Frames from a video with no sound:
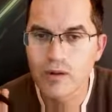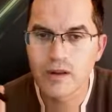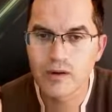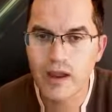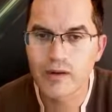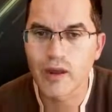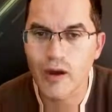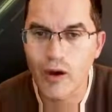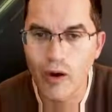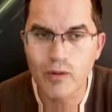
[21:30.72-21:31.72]
have the
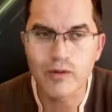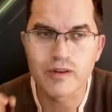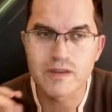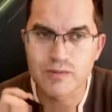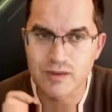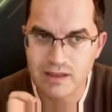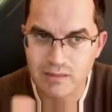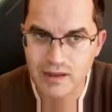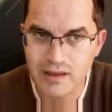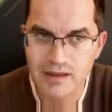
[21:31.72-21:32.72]
whole
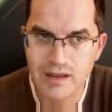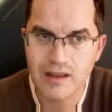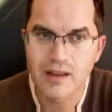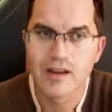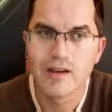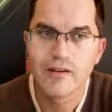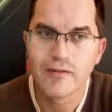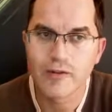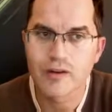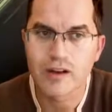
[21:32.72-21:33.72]
responsibility
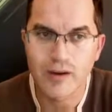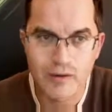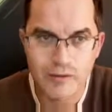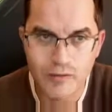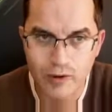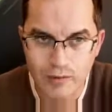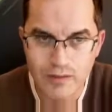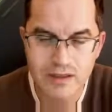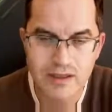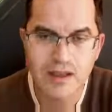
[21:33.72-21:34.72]
for the
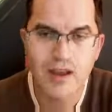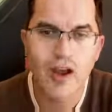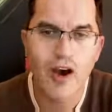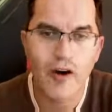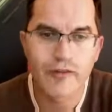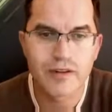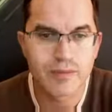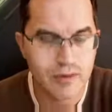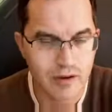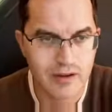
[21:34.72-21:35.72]
conformity of the
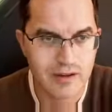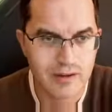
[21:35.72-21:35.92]
product.